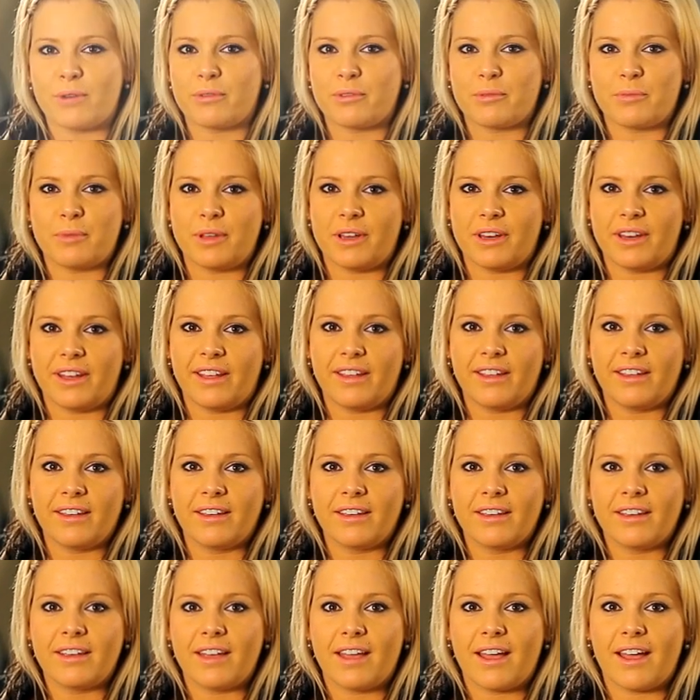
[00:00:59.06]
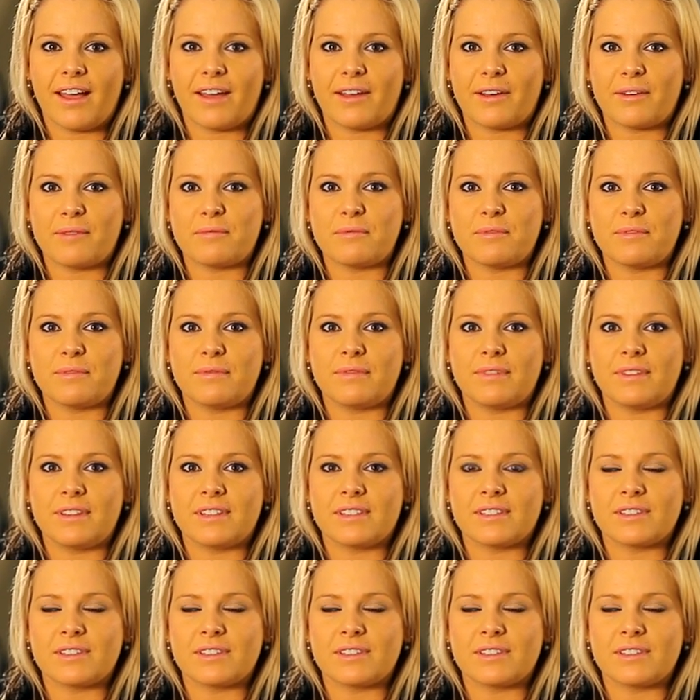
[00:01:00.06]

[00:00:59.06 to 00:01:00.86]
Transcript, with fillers: the world with beauty. Um,